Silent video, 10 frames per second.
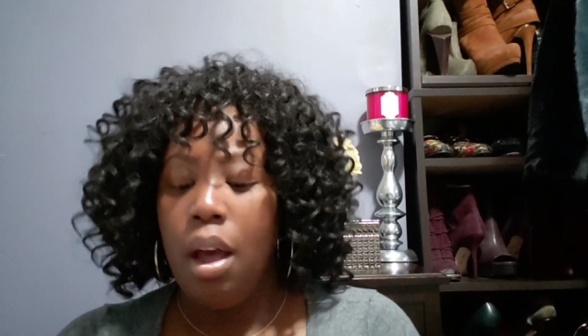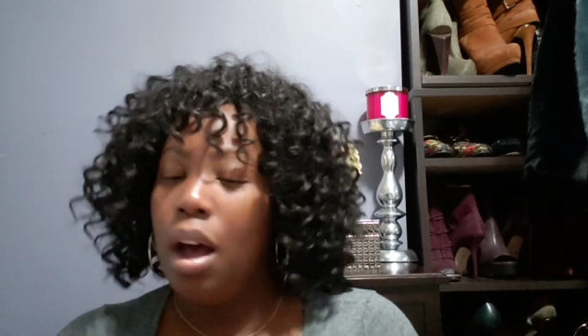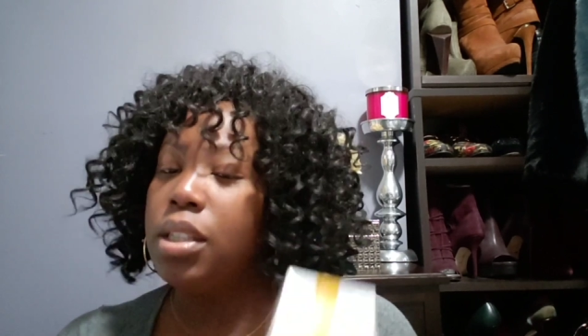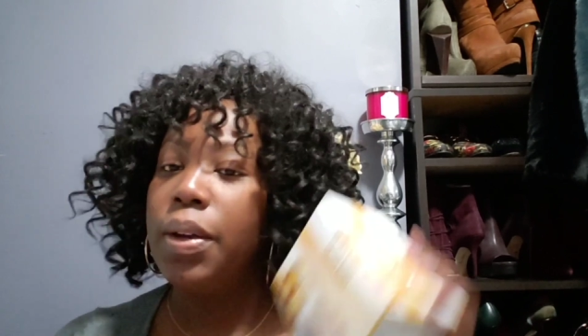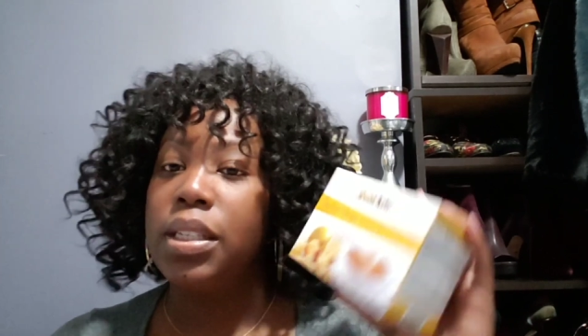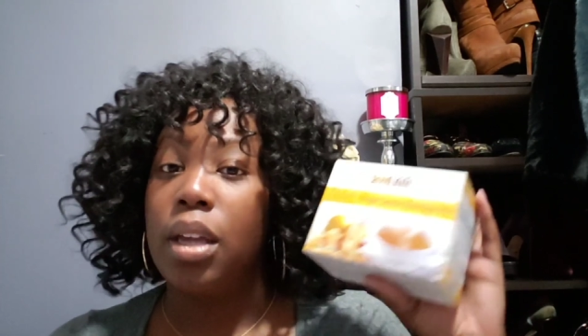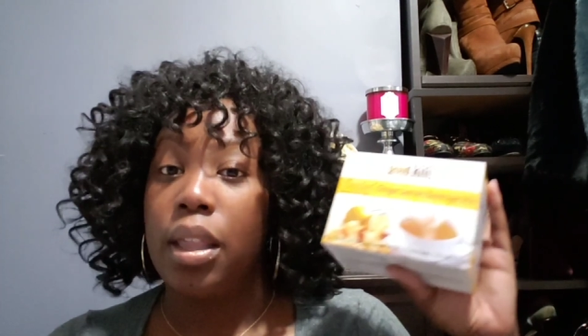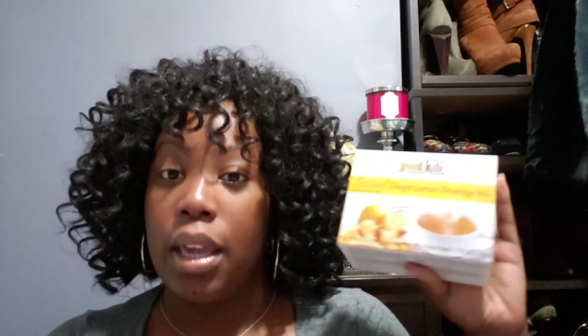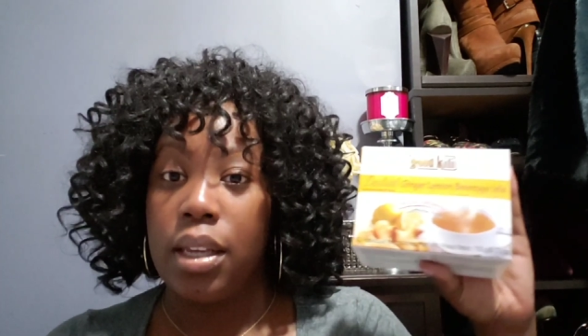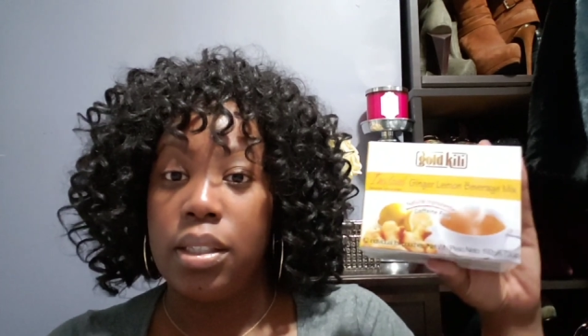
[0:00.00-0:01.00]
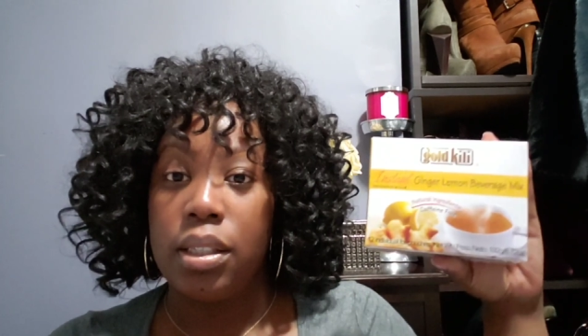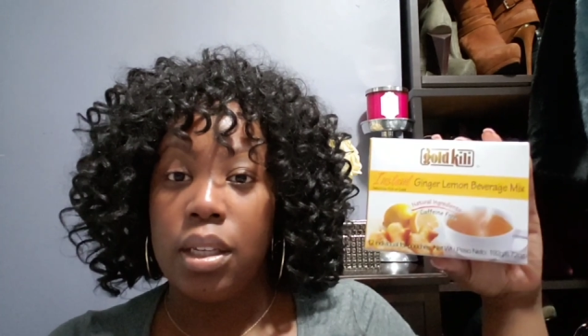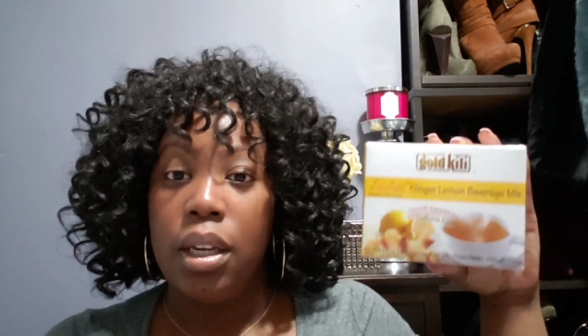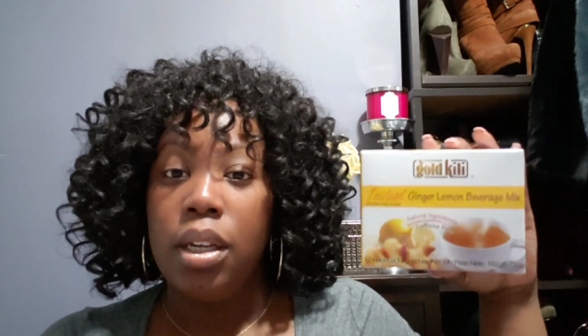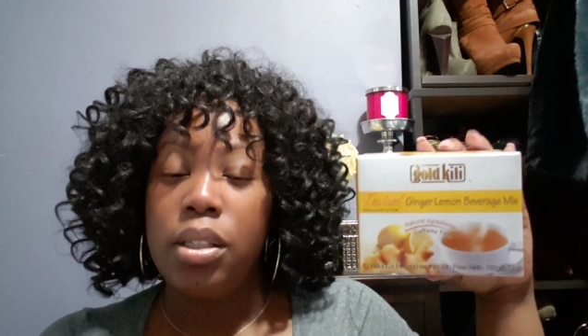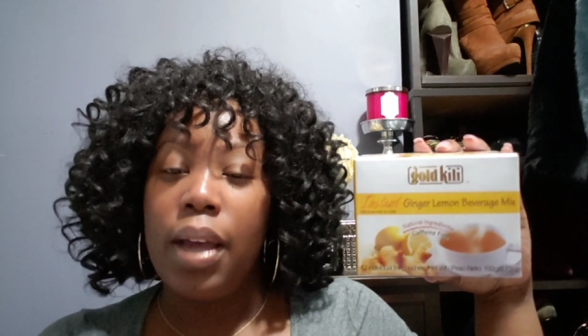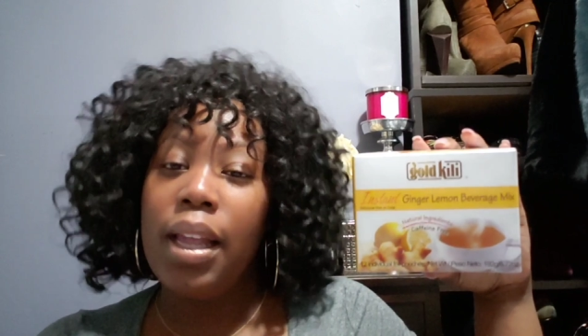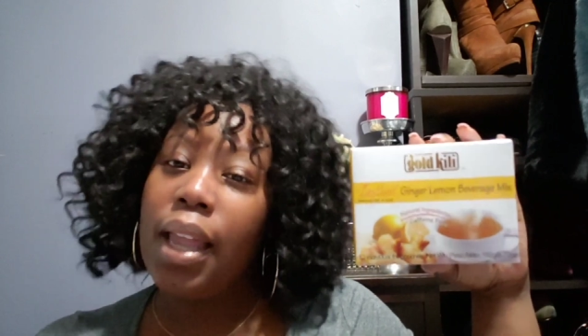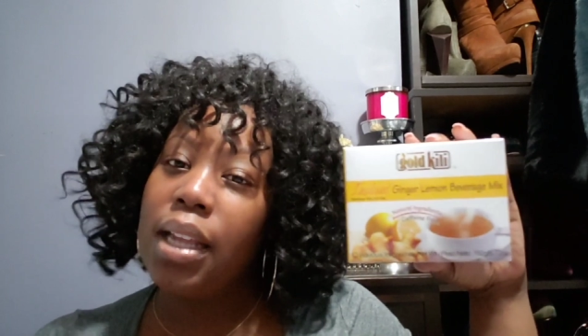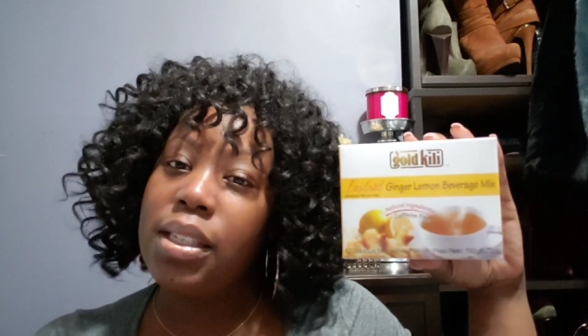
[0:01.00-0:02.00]
Also, I saw this. So
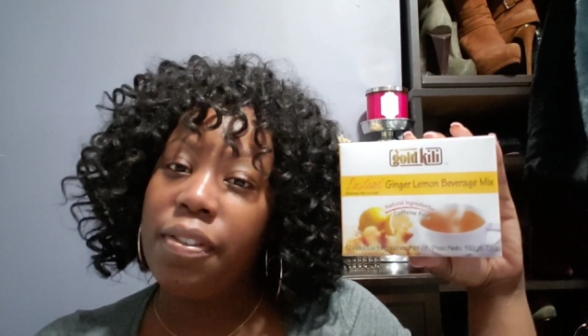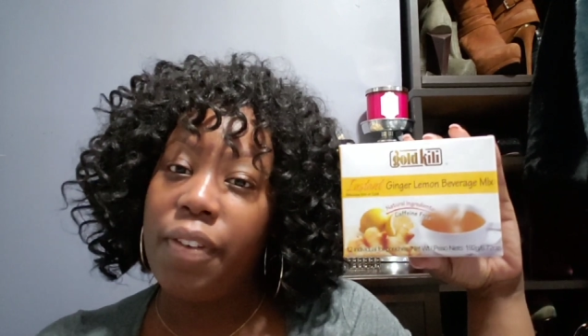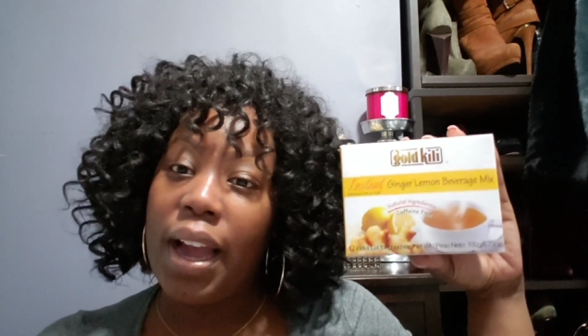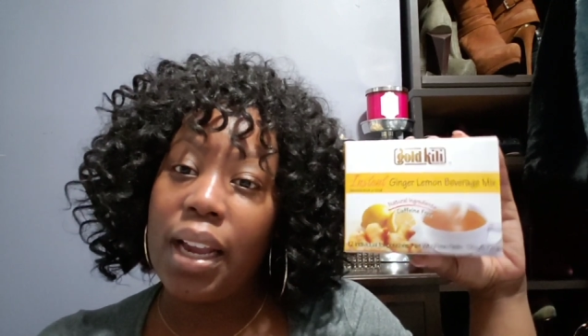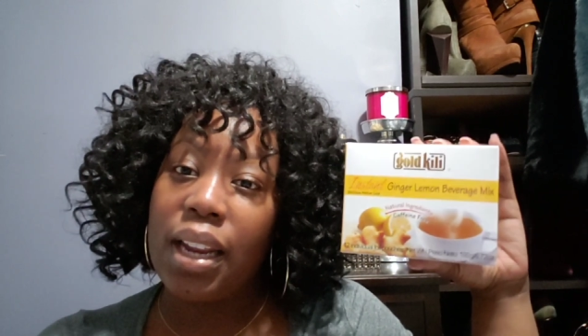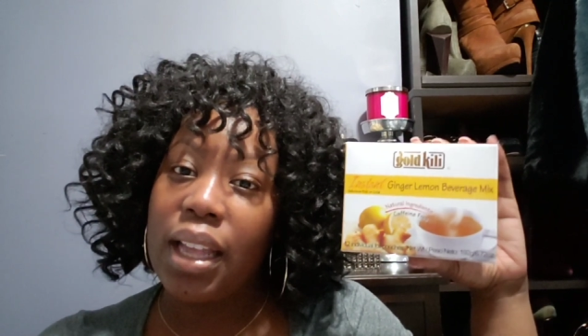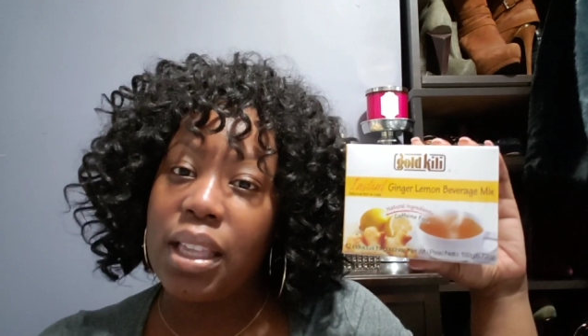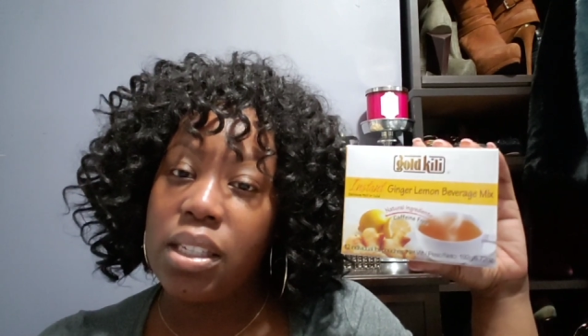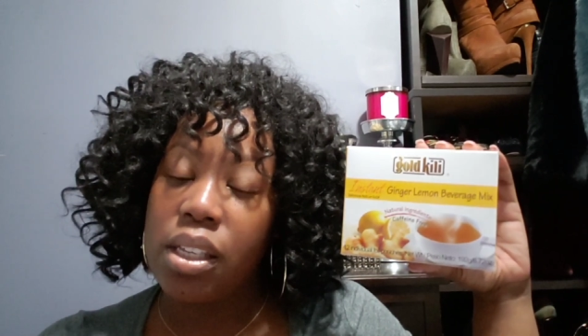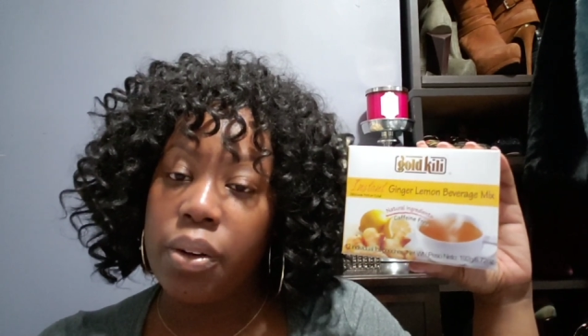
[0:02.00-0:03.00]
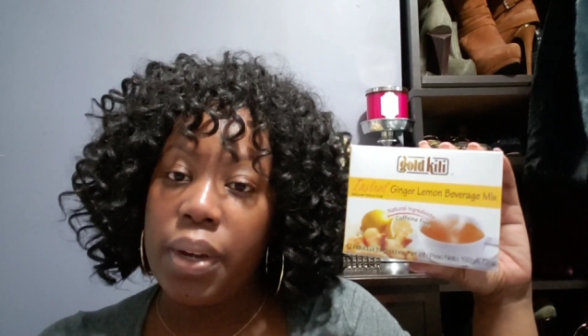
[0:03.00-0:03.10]
I like to find like these little